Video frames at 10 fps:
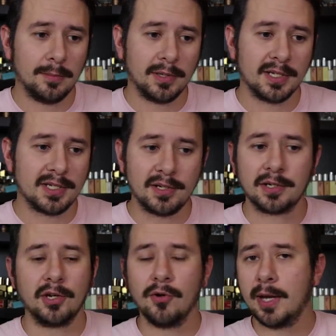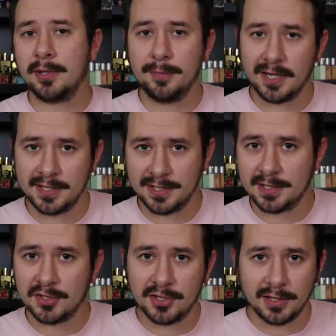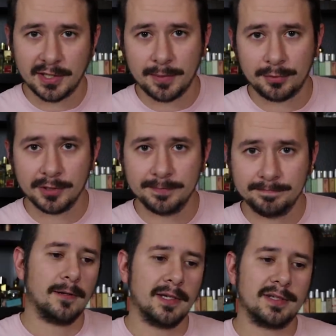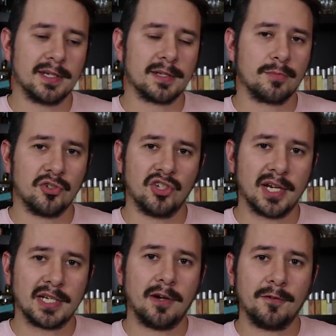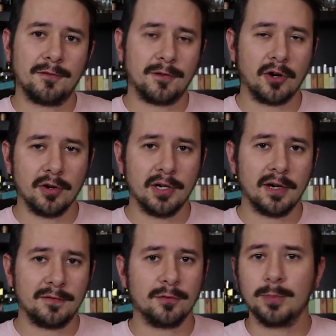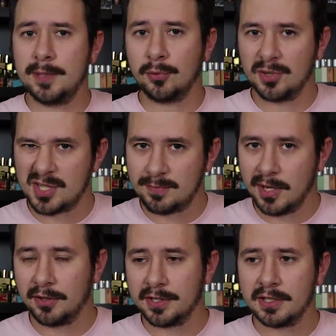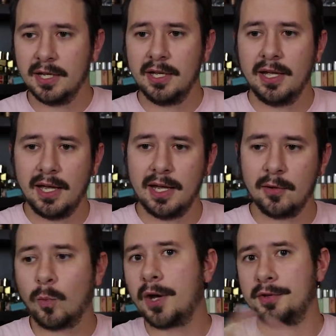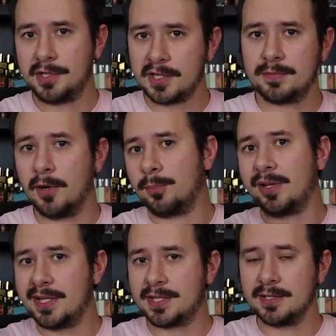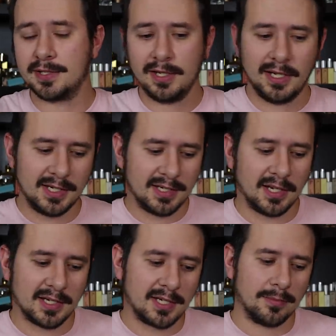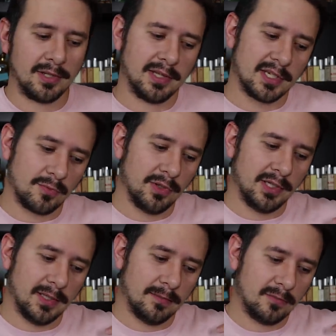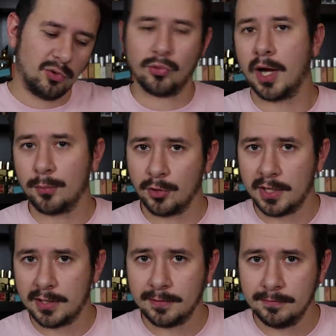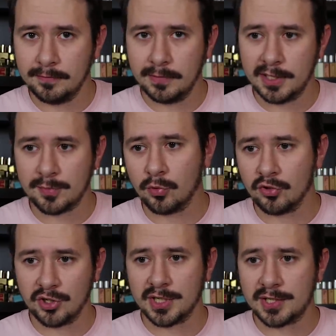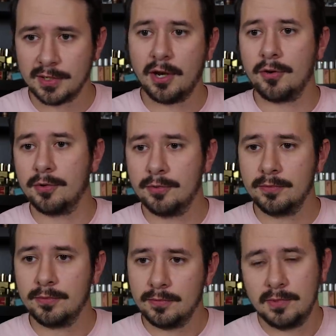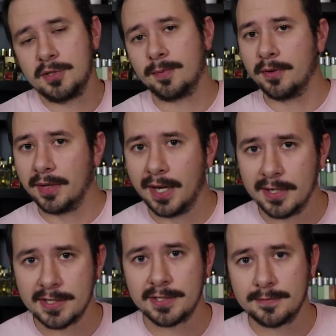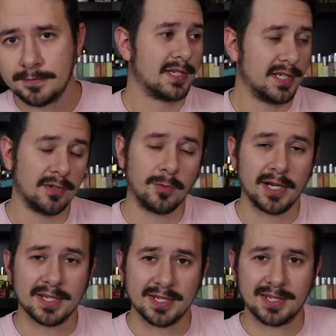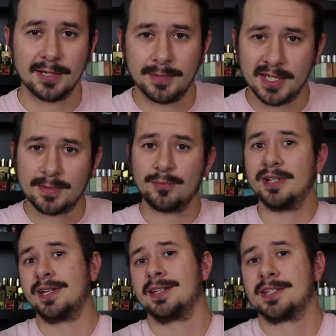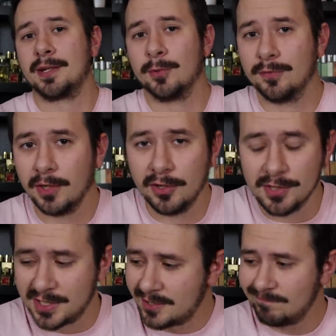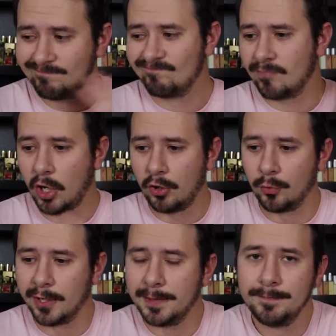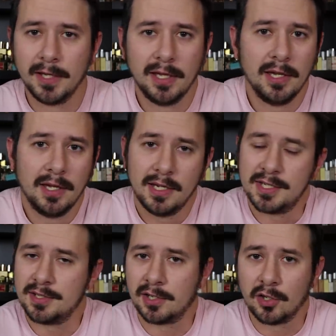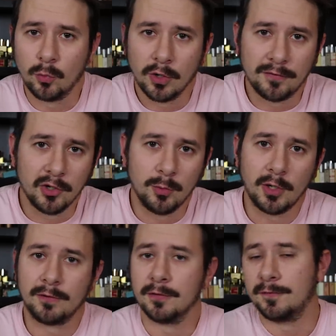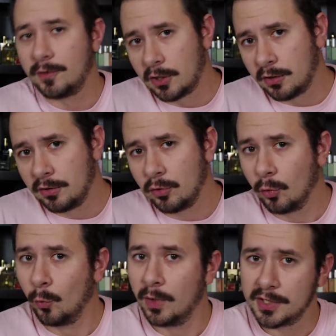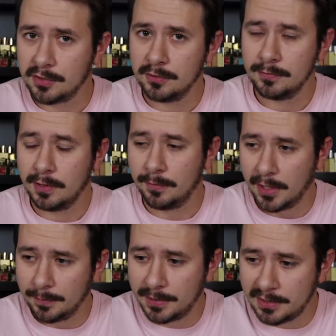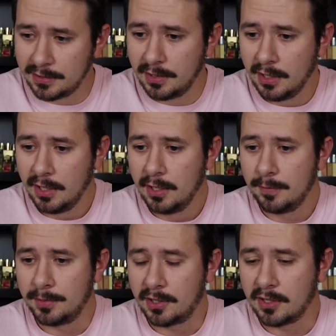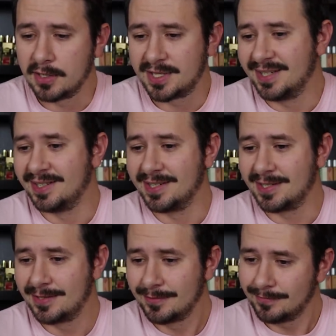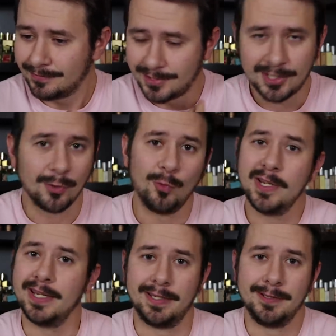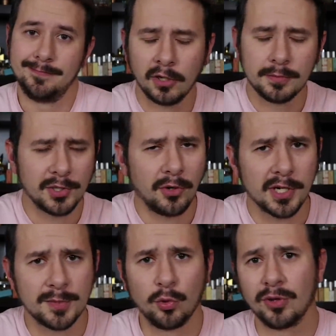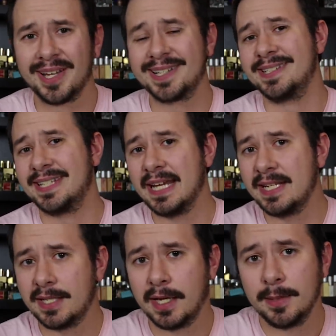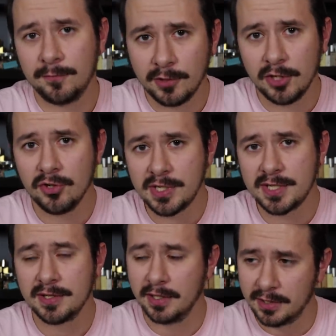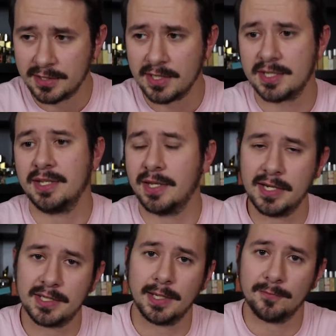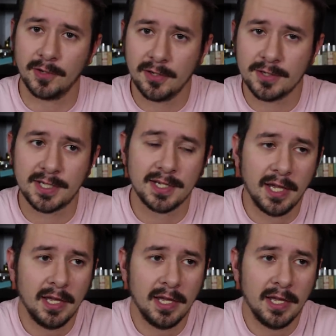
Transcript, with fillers: but it's not gonna grab anybody's attention at that point. It doesn't project out far enough for people to smell it, and while it does smell pleasant, it's not something that's really groundbreaking. It's more just, oh, you smell nice. Season-wise, it's gonna be a spring and summer fragrance all the way. It's not gonna work very well for fall or winter, in my opinion, because it is so weak. Comes across more like a daytime fragrance than it does a nighttime fragrance,